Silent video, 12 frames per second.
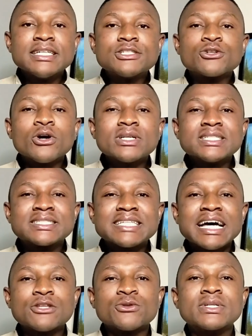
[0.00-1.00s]
God
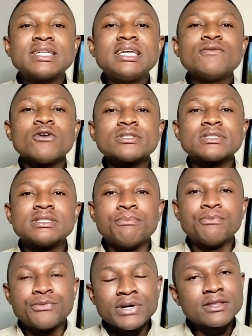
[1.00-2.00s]
decided to give us the
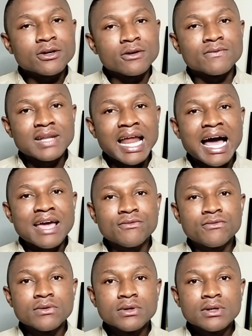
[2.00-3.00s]
breath of life
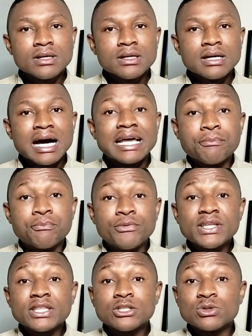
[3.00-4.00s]
and he
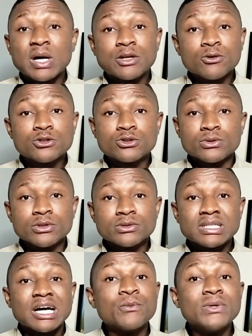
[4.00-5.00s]
breathed into our nostrils
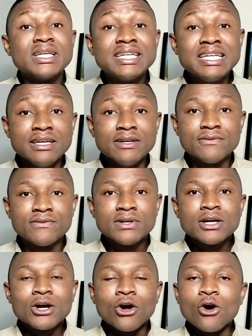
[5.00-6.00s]
and we live,
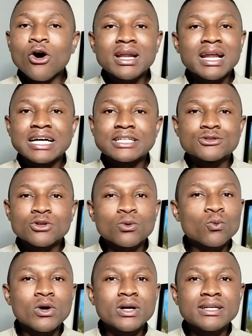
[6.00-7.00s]
God has not
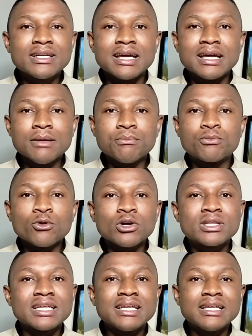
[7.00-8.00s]
one day
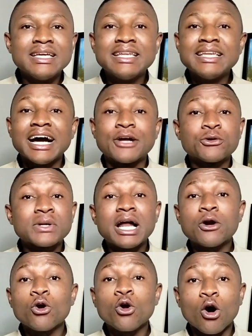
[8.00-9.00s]
brought in another
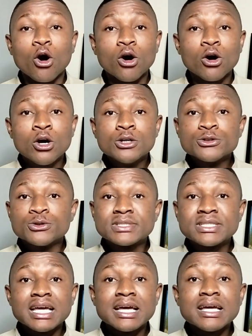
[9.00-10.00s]
law to
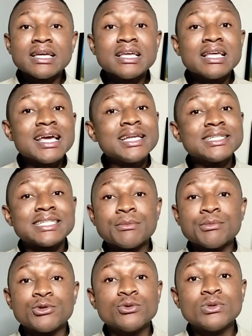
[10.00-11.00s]
say, anytime
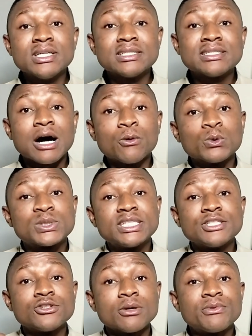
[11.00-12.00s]
you do this, I will
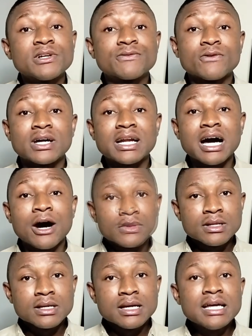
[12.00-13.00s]
cease your breath for an
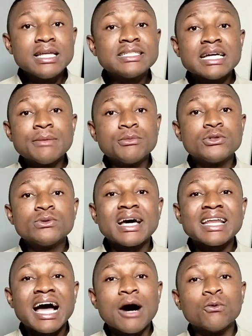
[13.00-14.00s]
hour. Anytime you do that,
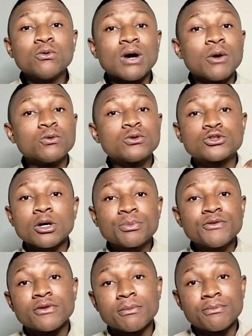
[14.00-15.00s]
I will, I will stop you
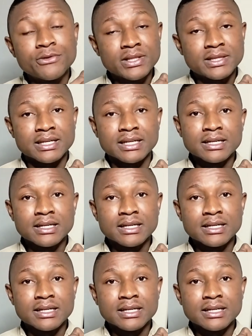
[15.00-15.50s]
from breathing.